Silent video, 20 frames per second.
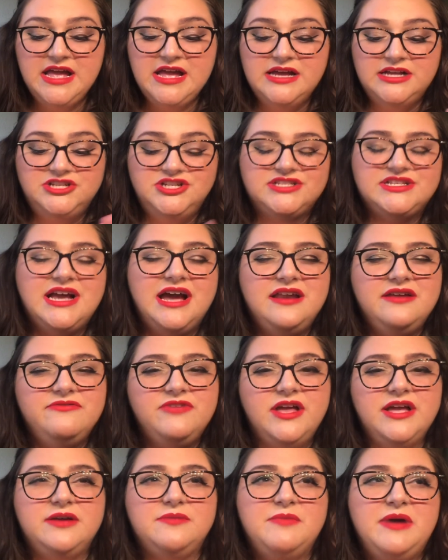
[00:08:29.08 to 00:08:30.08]
just kind of
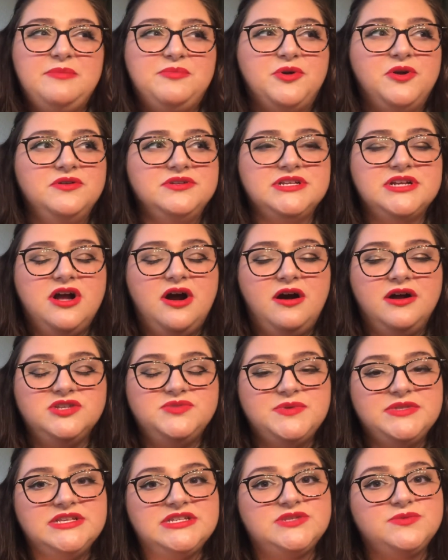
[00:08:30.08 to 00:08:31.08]
like my pros and cons
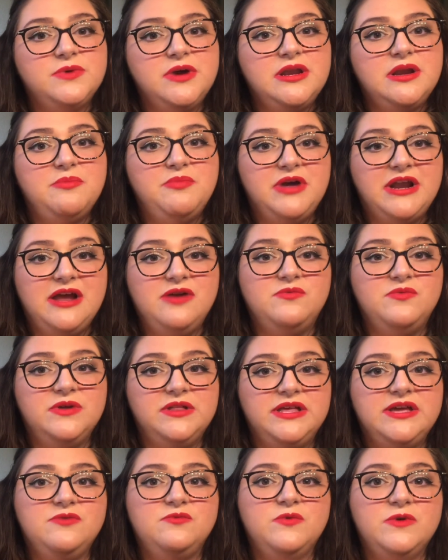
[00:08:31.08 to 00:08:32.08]
with this one, but I
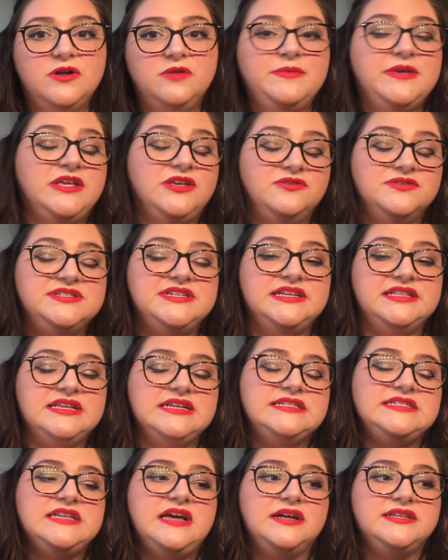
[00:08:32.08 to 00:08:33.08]
really will be using
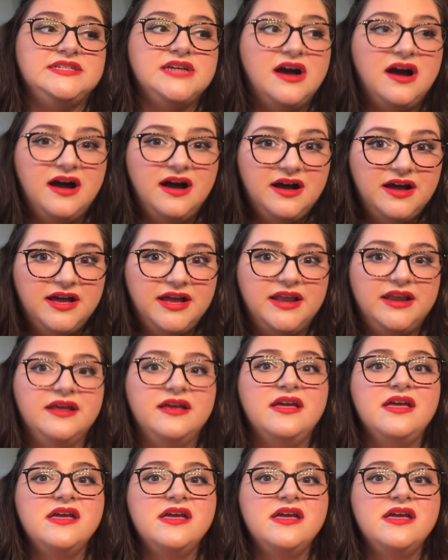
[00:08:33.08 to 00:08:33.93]
this a ton